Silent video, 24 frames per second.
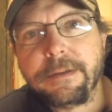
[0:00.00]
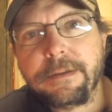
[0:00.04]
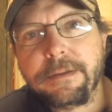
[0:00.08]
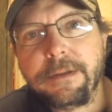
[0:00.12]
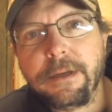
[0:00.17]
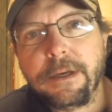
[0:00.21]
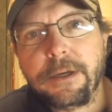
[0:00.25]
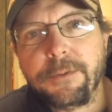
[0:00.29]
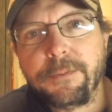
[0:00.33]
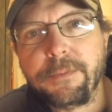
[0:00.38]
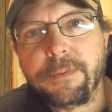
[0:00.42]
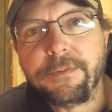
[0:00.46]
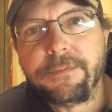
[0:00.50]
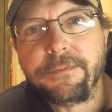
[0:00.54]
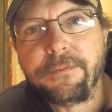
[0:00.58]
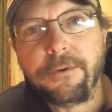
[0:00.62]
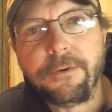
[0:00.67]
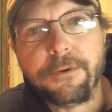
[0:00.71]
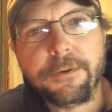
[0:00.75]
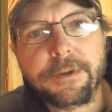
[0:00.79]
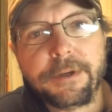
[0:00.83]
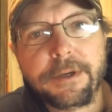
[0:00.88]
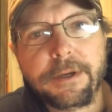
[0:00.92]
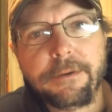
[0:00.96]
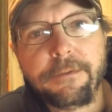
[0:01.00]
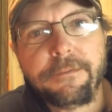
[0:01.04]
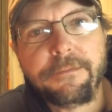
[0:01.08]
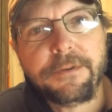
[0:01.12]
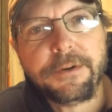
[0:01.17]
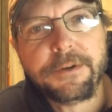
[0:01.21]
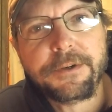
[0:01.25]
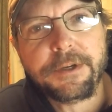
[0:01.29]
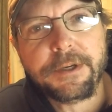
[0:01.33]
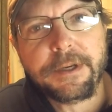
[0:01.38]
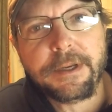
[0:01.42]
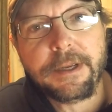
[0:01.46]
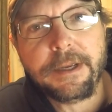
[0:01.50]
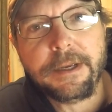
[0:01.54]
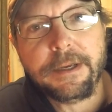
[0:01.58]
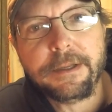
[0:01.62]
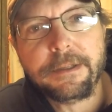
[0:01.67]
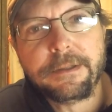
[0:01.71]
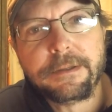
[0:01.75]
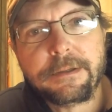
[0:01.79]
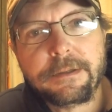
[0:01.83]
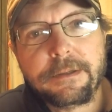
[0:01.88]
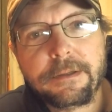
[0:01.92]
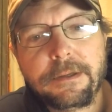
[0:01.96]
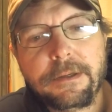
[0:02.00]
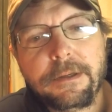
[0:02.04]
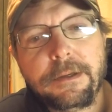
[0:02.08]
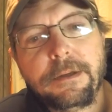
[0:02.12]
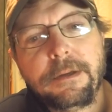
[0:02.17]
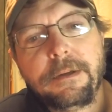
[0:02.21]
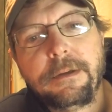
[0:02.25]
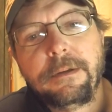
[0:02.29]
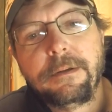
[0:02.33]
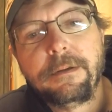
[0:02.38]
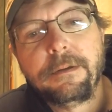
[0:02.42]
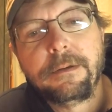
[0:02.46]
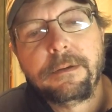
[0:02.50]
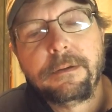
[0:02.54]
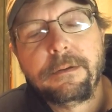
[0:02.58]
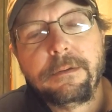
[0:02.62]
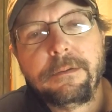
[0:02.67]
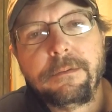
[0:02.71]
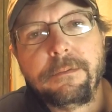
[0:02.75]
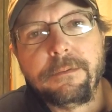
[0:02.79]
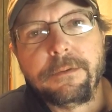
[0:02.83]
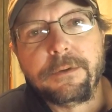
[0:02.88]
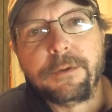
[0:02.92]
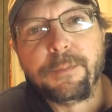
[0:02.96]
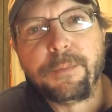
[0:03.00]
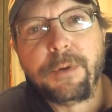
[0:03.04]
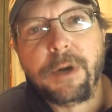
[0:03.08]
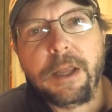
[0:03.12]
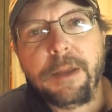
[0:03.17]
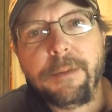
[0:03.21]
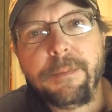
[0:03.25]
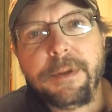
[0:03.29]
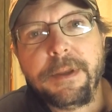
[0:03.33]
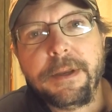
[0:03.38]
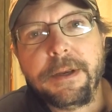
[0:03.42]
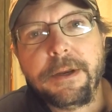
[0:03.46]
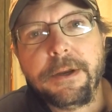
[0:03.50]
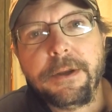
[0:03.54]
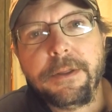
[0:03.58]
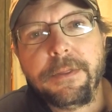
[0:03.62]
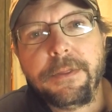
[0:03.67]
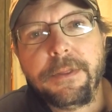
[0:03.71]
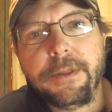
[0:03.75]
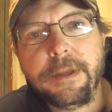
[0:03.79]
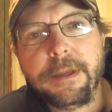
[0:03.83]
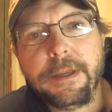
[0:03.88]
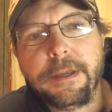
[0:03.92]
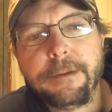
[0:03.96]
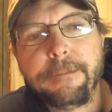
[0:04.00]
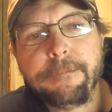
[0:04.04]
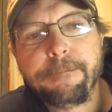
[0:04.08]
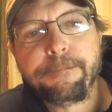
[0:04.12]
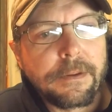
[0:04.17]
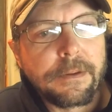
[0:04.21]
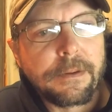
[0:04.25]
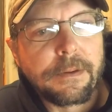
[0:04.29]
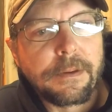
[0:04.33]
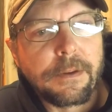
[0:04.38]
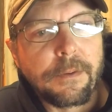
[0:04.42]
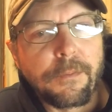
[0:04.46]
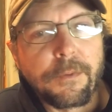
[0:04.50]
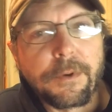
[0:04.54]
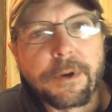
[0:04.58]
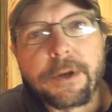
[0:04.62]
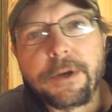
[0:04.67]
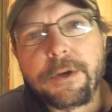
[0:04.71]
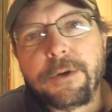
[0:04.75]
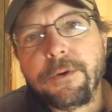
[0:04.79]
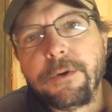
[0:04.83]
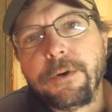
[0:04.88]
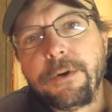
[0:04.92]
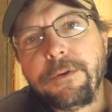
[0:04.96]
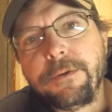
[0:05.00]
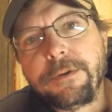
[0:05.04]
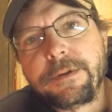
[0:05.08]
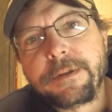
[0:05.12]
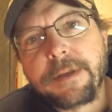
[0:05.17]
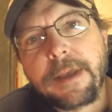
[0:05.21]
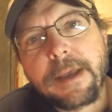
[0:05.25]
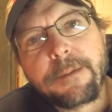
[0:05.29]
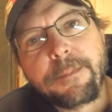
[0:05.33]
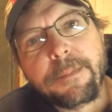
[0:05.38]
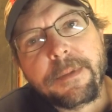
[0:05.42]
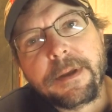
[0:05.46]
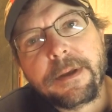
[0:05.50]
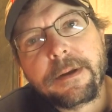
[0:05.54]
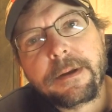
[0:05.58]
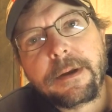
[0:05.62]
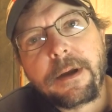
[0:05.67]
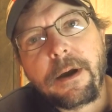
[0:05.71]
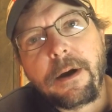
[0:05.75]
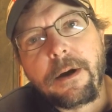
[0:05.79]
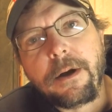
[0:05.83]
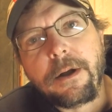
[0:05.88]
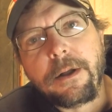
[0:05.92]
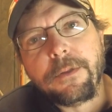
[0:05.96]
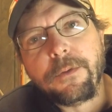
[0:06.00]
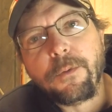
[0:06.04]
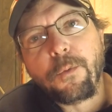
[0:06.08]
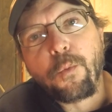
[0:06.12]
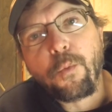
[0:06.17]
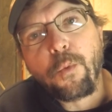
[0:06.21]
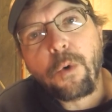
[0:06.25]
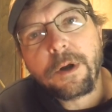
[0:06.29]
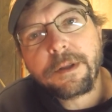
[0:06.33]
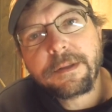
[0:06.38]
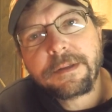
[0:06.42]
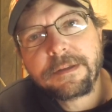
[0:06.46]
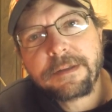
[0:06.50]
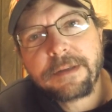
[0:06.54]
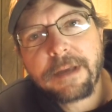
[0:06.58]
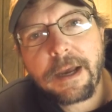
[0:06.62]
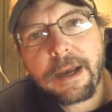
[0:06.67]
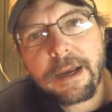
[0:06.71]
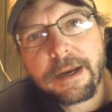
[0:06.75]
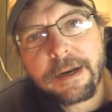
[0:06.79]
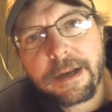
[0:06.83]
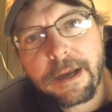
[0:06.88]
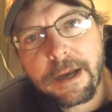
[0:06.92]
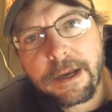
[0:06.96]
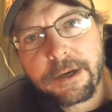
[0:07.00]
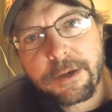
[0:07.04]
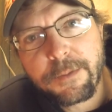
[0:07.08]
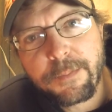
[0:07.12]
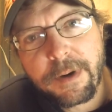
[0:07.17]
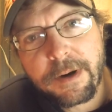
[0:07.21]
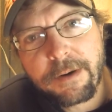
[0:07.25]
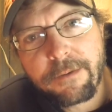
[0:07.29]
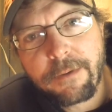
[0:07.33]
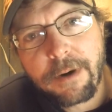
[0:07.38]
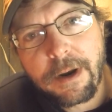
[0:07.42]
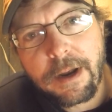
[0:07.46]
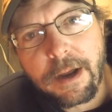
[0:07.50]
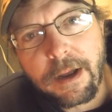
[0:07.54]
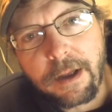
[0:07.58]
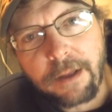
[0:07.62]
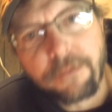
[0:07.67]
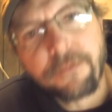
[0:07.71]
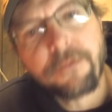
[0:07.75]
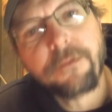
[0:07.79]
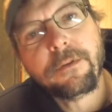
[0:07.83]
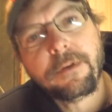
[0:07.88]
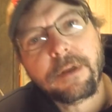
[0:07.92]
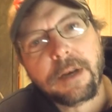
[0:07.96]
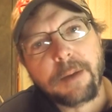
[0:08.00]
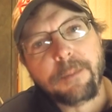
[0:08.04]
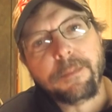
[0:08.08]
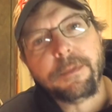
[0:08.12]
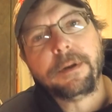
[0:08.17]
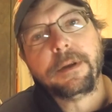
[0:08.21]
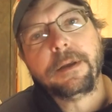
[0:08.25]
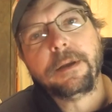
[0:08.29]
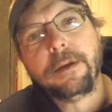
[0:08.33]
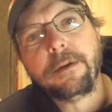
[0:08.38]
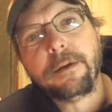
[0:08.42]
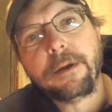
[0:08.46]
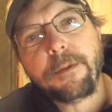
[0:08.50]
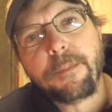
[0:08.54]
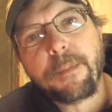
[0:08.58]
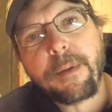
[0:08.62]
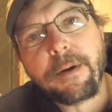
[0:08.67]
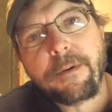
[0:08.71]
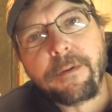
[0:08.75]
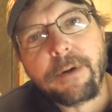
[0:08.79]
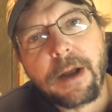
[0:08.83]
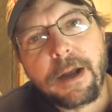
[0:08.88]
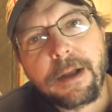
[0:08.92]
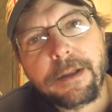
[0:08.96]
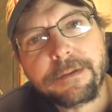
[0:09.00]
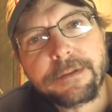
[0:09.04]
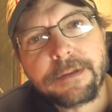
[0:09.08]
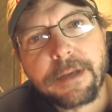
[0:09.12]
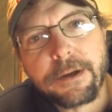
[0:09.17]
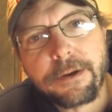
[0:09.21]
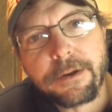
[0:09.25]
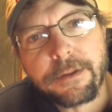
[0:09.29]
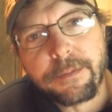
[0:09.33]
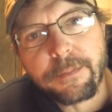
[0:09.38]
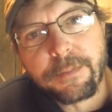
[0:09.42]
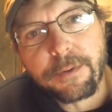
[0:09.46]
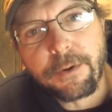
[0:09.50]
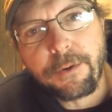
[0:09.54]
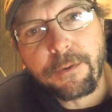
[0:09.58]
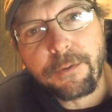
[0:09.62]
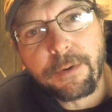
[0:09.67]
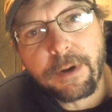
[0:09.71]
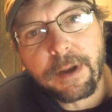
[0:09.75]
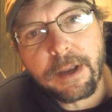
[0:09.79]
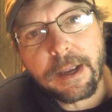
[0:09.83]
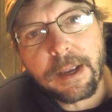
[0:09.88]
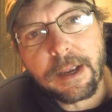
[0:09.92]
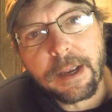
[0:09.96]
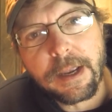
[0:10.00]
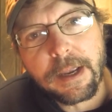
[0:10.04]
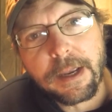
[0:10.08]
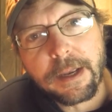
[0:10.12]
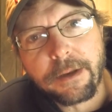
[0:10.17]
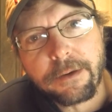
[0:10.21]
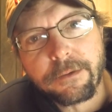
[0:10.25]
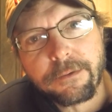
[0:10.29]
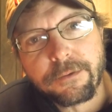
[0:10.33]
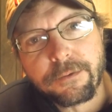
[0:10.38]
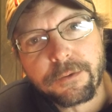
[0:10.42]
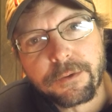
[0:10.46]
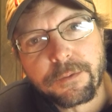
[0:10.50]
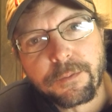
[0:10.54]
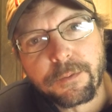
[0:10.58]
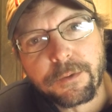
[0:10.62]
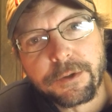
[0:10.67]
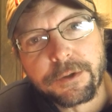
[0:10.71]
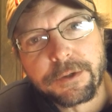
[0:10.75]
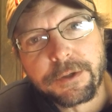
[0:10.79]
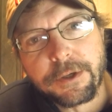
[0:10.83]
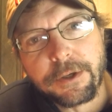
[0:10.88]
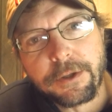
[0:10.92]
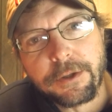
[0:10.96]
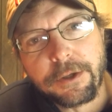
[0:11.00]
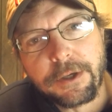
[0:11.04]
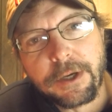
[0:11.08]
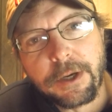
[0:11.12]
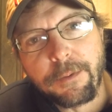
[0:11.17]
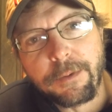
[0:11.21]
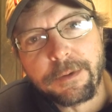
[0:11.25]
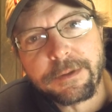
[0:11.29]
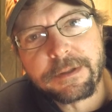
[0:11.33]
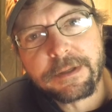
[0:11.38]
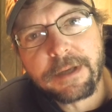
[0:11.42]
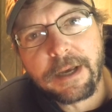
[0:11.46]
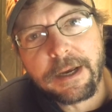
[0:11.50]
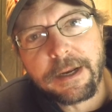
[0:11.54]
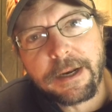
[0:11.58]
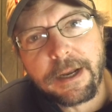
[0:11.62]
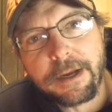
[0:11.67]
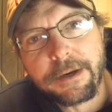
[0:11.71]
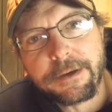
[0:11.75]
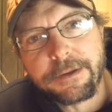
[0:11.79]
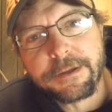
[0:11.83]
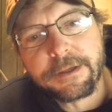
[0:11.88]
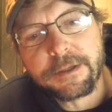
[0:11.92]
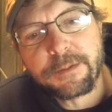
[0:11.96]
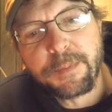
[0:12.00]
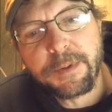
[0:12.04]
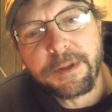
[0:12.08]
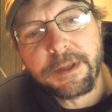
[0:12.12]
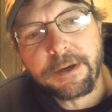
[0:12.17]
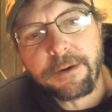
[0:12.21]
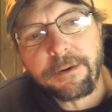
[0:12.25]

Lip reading: done before the good fishing hits, which would probably be a good thing. We're gonna do a new segment called What's Tied Onto My Rods, and I'm gonna go get my rods out of the boat and we're just gonna look at what's tied onto the spinning